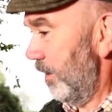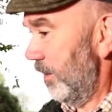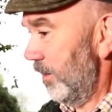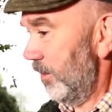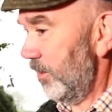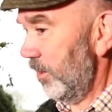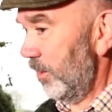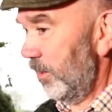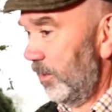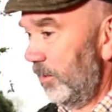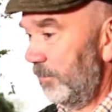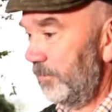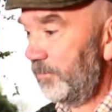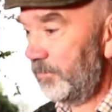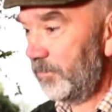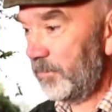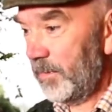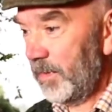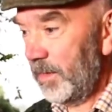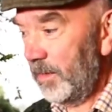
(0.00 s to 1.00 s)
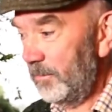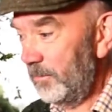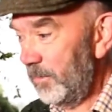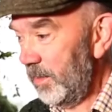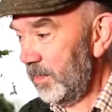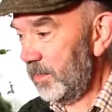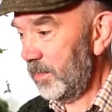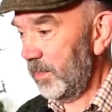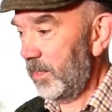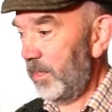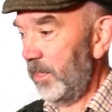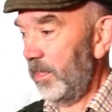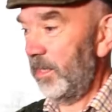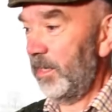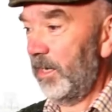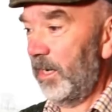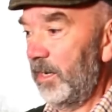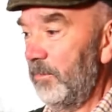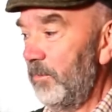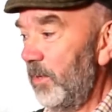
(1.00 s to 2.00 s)
So
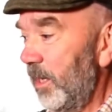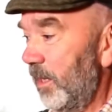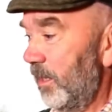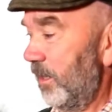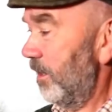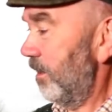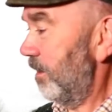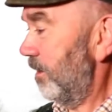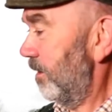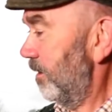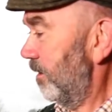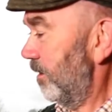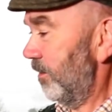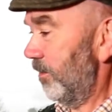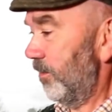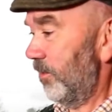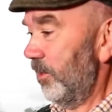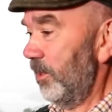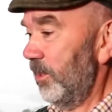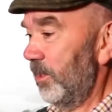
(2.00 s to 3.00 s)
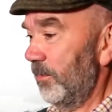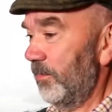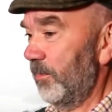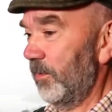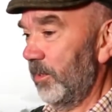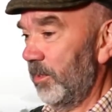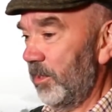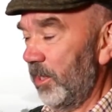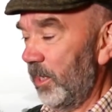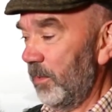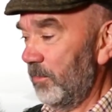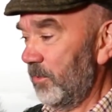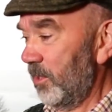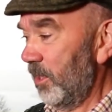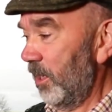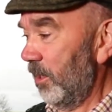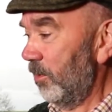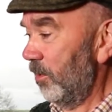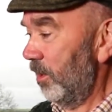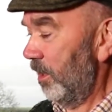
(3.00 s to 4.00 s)
basically I make three different types
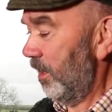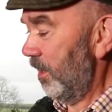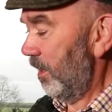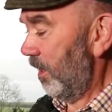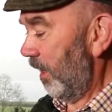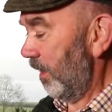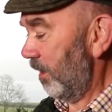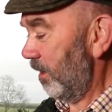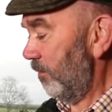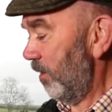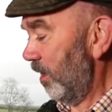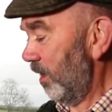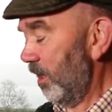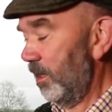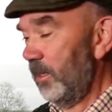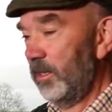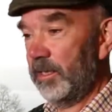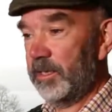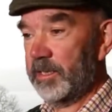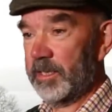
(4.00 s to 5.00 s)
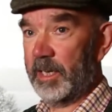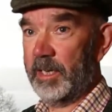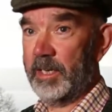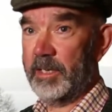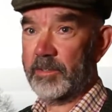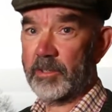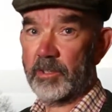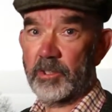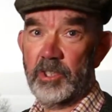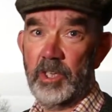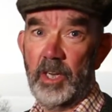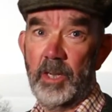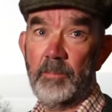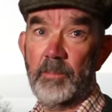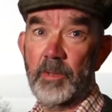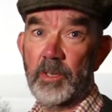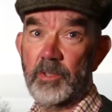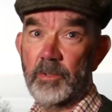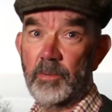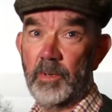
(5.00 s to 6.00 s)
now. I can make any size or
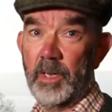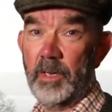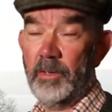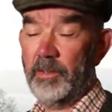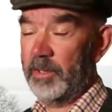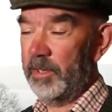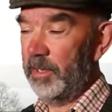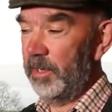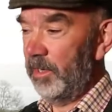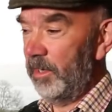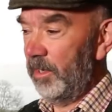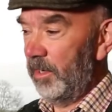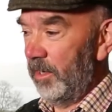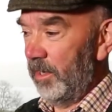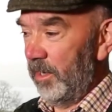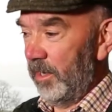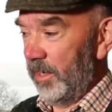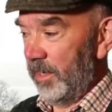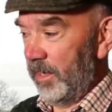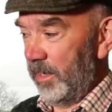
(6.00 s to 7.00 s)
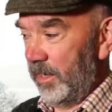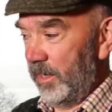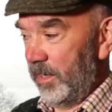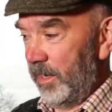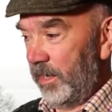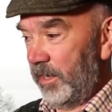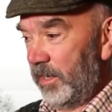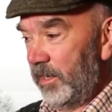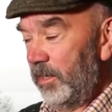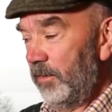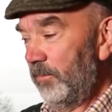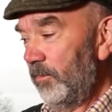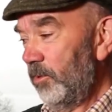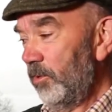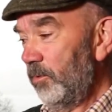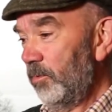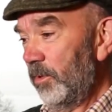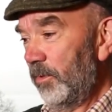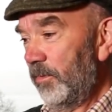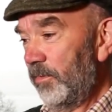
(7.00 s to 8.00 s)
shape that you want. I can even
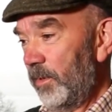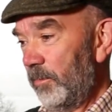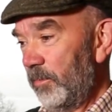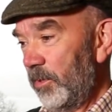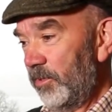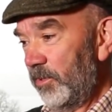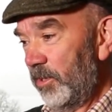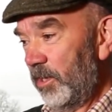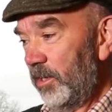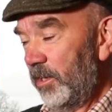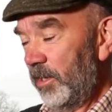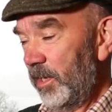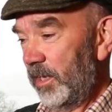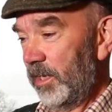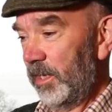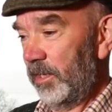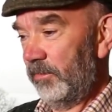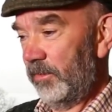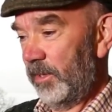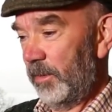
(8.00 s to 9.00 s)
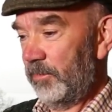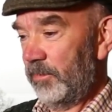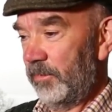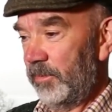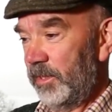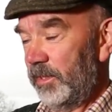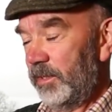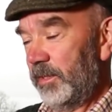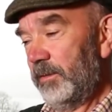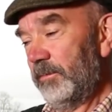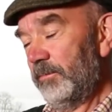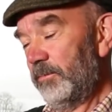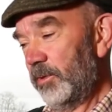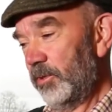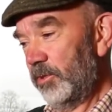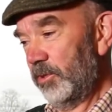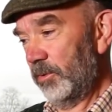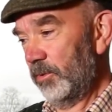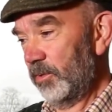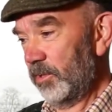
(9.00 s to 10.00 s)
do one from a drawing. I can
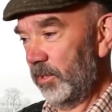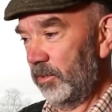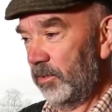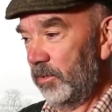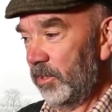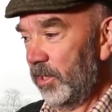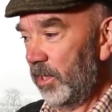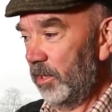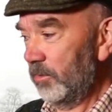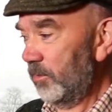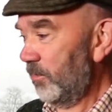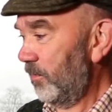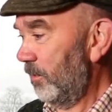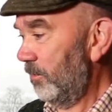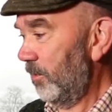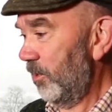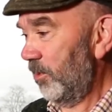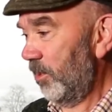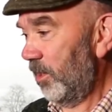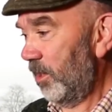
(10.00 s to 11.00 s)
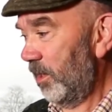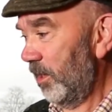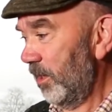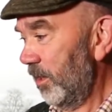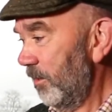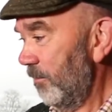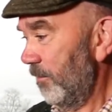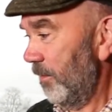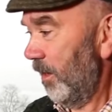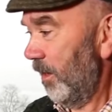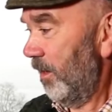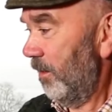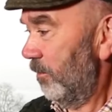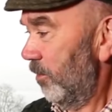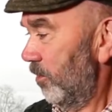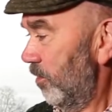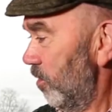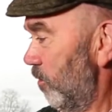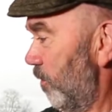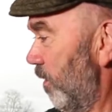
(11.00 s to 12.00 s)
reproduce an old house from a drawing.
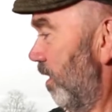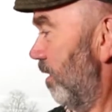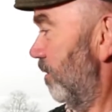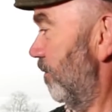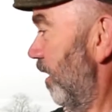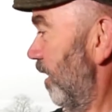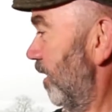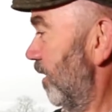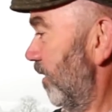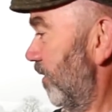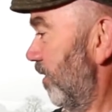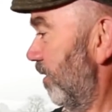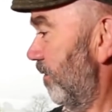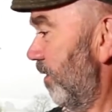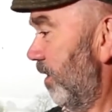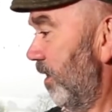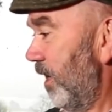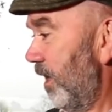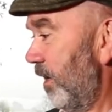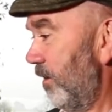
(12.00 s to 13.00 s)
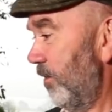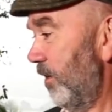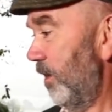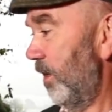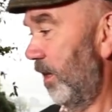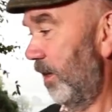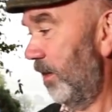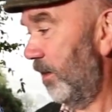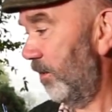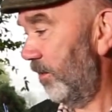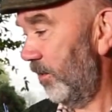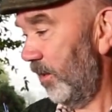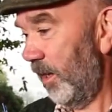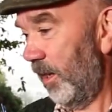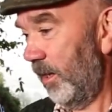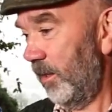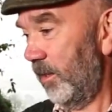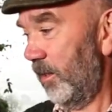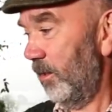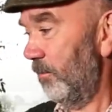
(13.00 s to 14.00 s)
But just bear in mind that they're very heavy, and
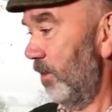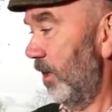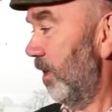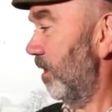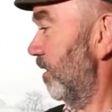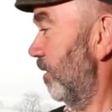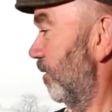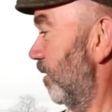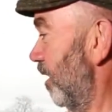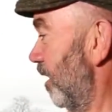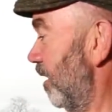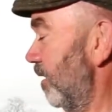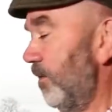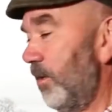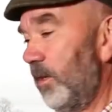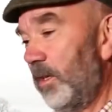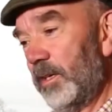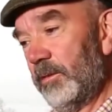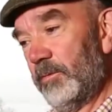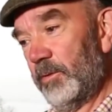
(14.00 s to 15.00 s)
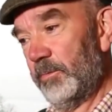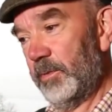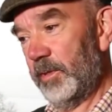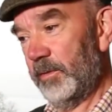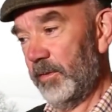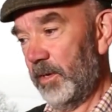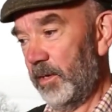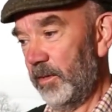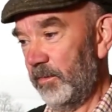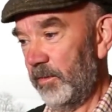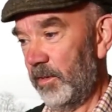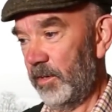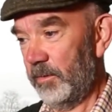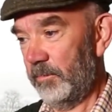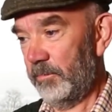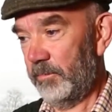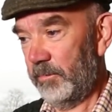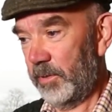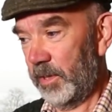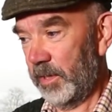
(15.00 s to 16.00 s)
anything bigger than what I have here would be very, very
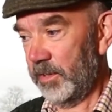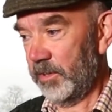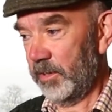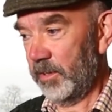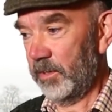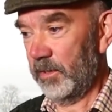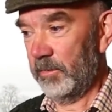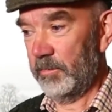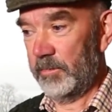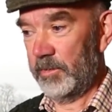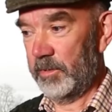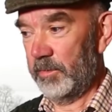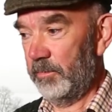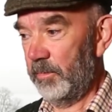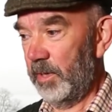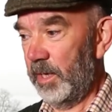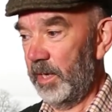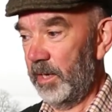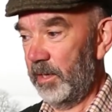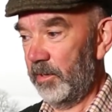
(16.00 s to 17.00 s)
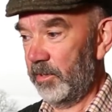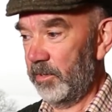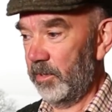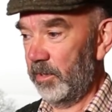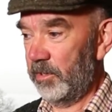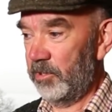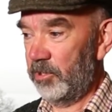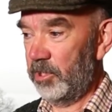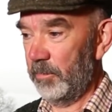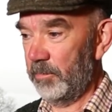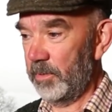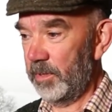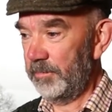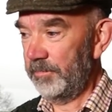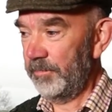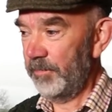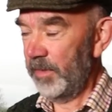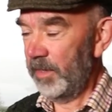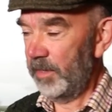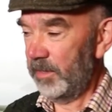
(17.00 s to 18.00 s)
pricey to mail or to ship.
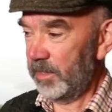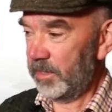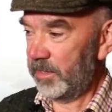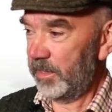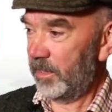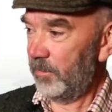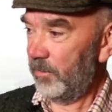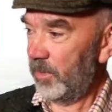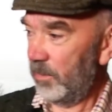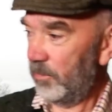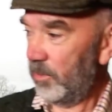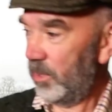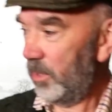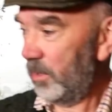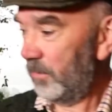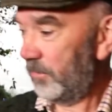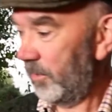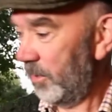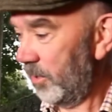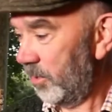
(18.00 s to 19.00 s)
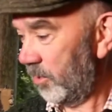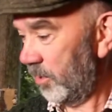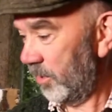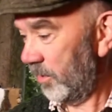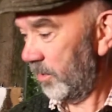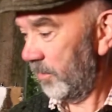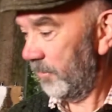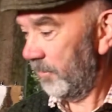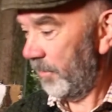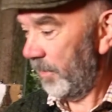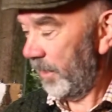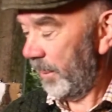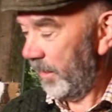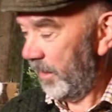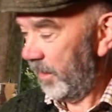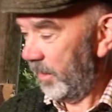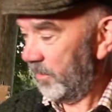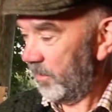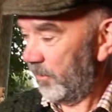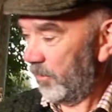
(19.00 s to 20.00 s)
This little baby here, for instance,
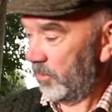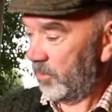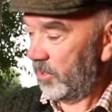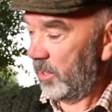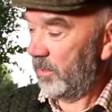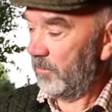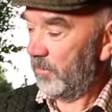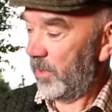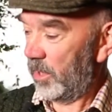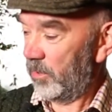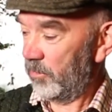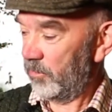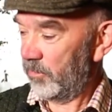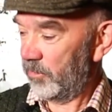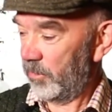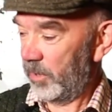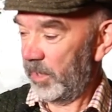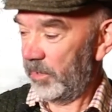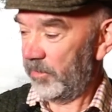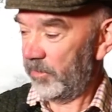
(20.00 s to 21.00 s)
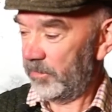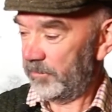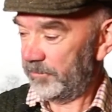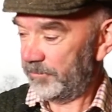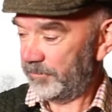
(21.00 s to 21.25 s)
is about 10 pounds weight.